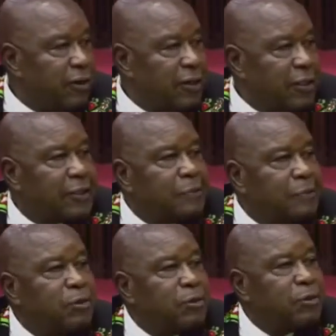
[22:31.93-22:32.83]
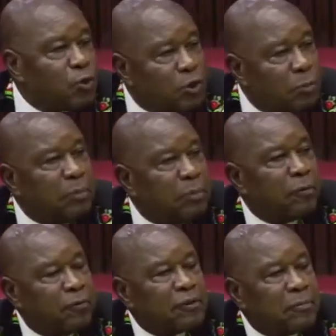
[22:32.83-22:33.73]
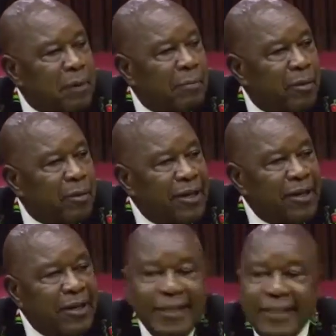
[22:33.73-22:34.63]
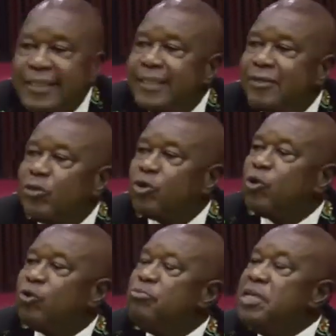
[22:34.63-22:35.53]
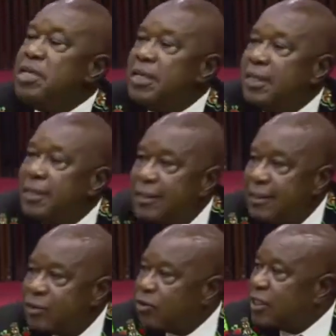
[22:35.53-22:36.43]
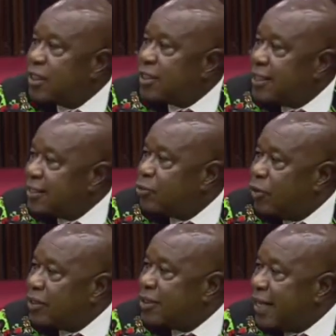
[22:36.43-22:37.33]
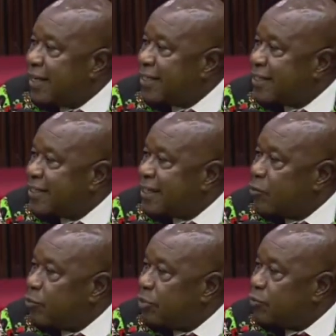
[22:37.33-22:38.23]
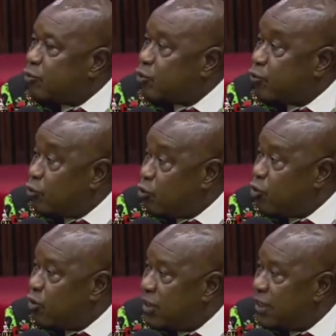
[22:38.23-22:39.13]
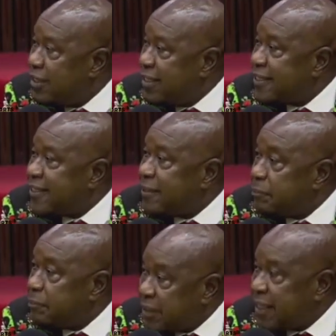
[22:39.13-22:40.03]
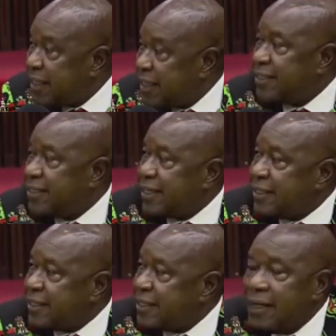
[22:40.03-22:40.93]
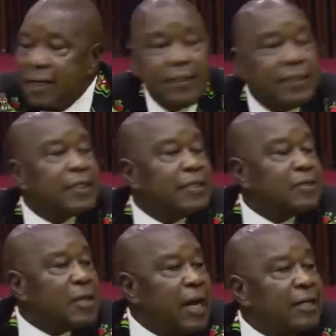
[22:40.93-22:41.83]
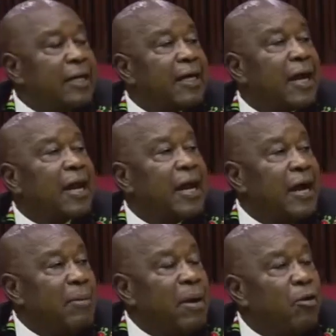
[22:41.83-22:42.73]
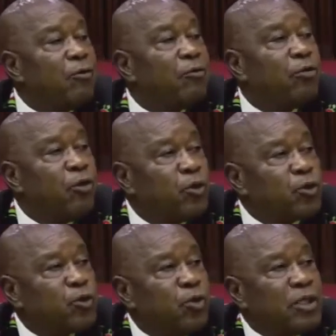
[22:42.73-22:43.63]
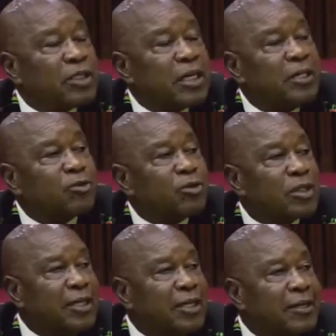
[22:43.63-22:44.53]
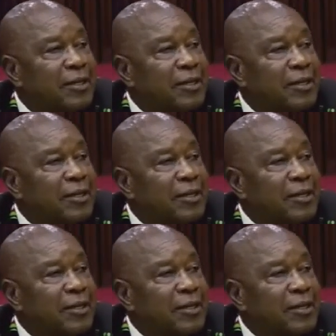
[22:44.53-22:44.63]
It belongs to the people of Zimbabwe. It is not on me to dictate what direction Zanu PF should follow. He has repeatedly said that. This is under the clamor of those who were trying to say